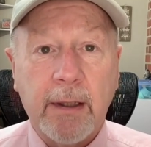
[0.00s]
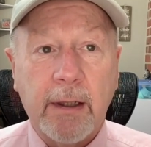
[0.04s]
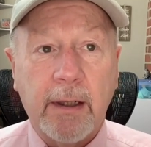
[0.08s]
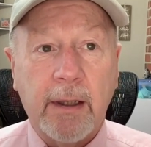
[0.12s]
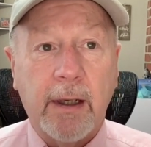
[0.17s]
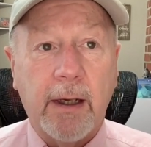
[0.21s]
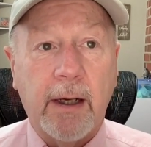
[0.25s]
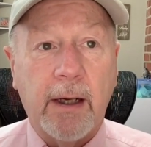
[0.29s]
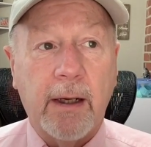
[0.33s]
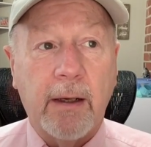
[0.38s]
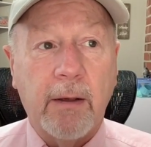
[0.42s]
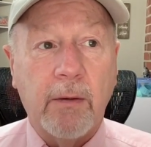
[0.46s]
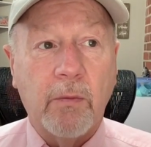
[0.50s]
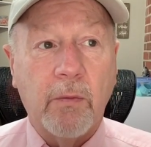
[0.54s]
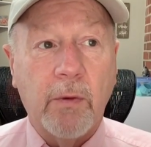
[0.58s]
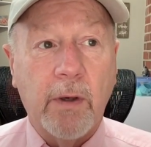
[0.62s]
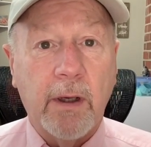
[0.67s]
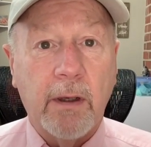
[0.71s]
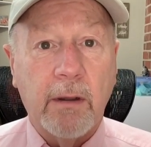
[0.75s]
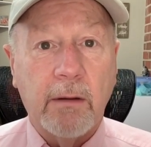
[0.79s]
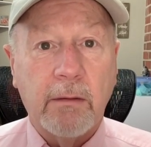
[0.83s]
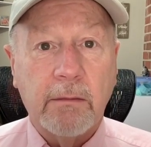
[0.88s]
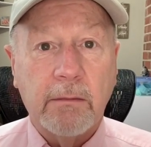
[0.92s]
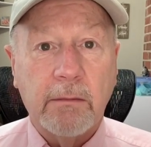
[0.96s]

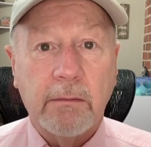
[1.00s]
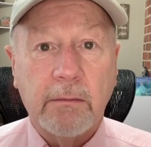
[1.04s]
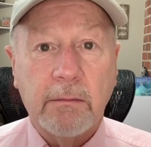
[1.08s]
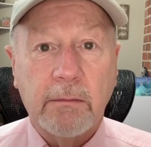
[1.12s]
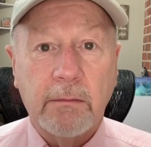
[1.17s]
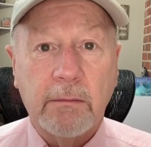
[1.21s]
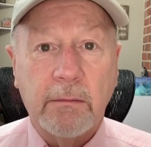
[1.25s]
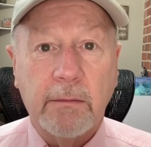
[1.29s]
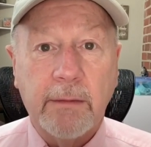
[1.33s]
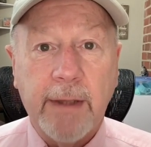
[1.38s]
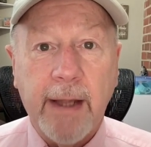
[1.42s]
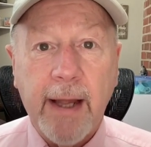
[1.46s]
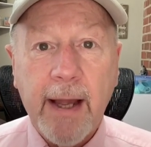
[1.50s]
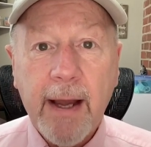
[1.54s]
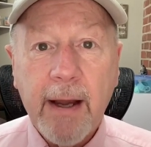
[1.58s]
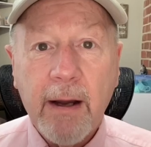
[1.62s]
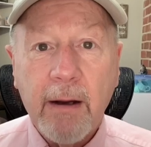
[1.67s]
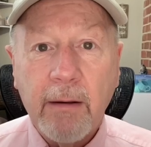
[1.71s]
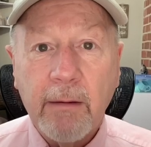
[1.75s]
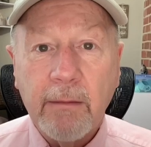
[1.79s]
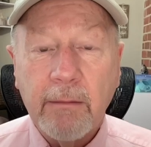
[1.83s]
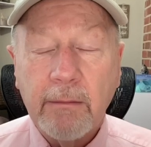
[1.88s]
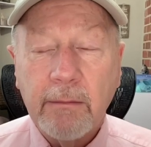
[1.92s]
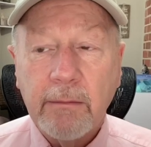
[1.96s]
well,
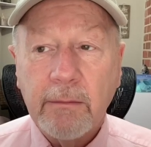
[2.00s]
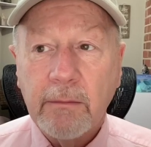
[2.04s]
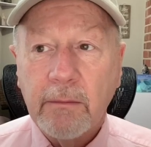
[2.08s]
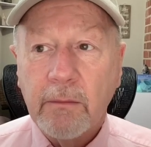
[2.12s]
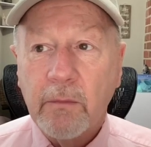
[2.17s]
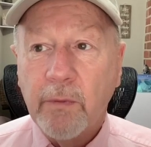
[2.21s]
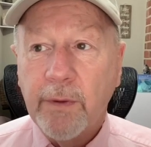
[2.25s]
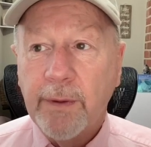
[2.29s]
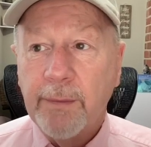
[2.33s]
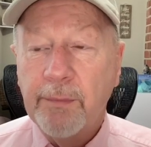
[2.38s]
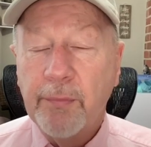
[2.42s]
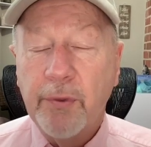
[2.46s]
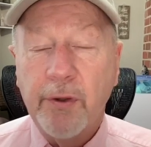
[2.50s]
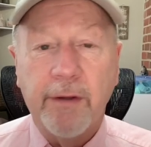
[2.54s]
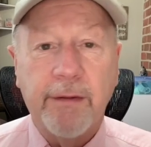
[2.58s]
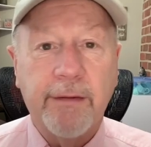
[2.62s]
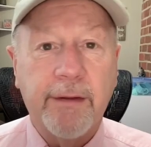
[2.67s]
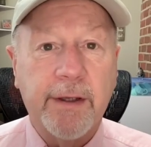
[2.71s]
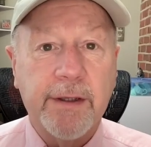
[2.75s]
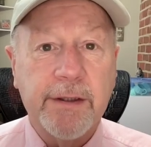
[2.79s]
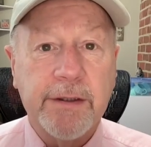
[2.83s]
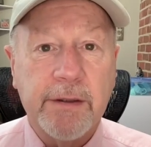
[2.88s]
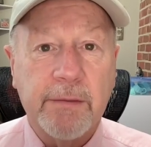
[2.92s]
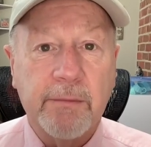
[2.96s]
now we put
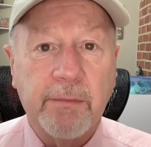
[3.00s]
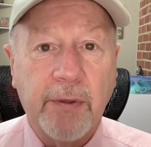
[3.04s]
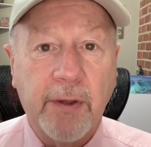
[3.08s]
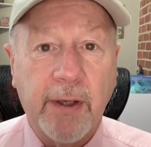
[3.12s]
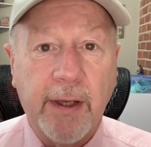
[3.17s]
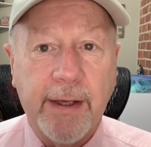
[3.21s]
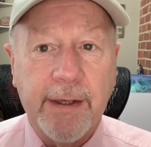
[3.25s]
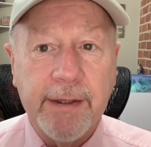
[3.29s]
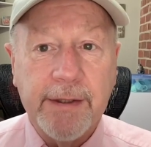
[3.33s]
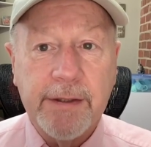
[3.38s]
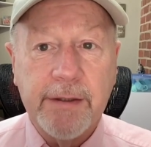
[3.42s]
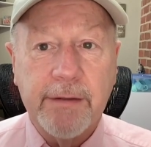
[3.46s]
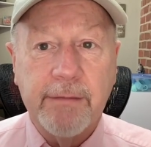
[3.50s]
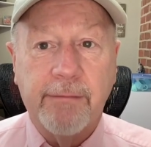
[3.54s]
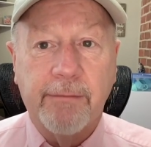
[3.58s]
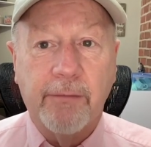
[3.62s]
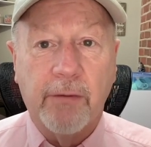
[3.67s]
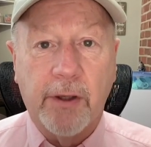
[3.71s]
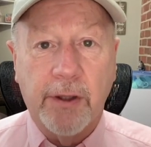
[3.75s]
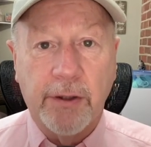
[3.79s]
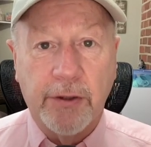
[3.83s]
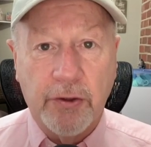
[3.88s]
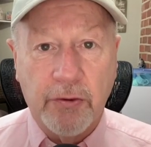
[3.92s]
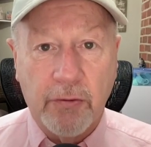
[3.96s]
things in place for
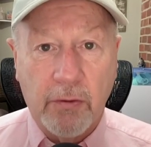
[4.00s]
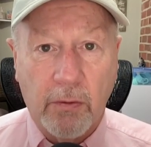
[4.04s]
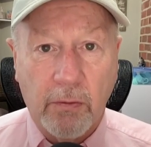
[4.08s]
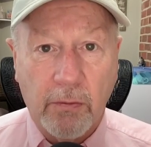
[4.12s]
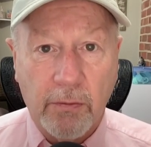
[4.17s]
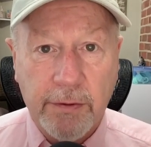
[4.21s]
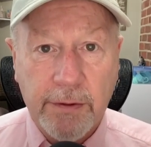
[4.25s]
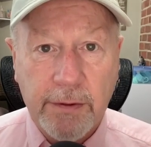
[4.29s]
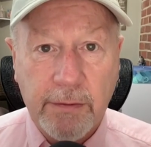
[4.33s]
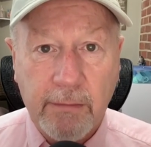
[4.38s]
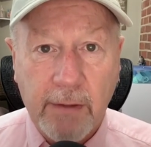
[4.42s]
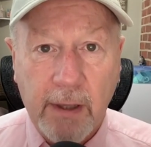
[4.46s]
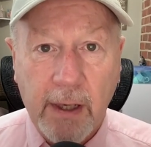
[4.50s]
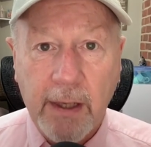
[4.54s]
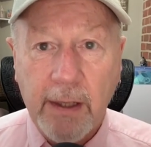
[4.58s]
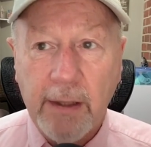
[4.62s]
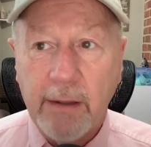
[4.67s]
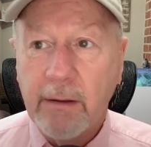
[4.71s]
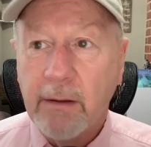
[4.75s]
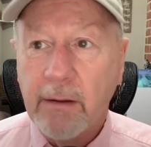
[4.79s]
controls, right?